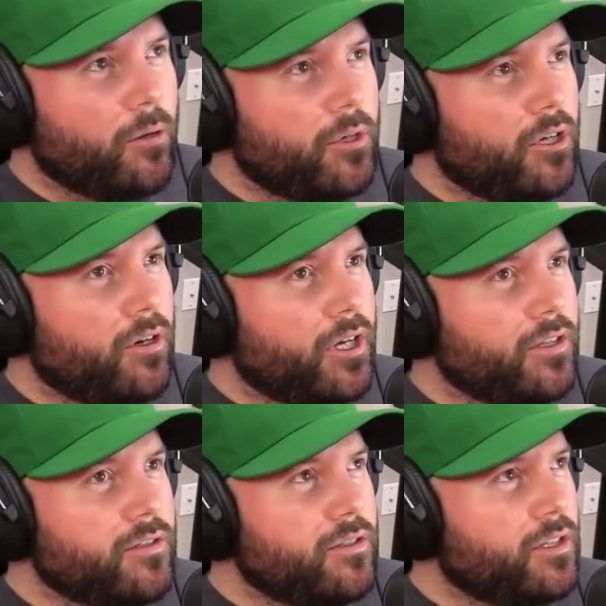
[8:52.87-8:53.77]
I'm going to go
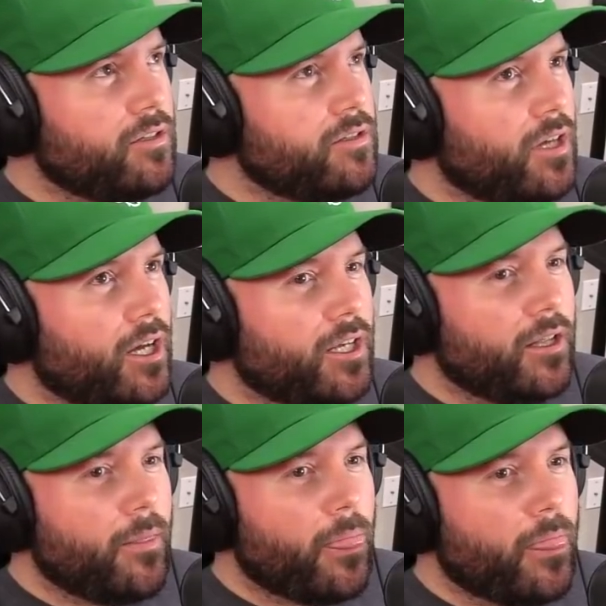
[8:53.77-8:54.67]
ahead and steal
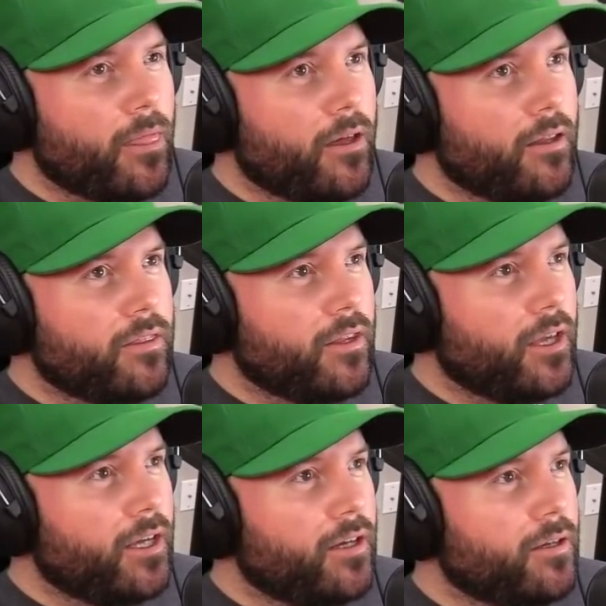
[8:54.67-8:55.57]
second, I
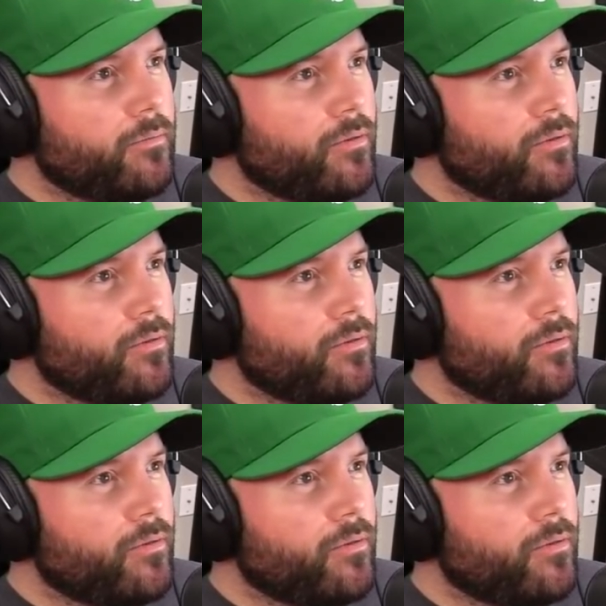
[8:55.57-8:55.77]
think.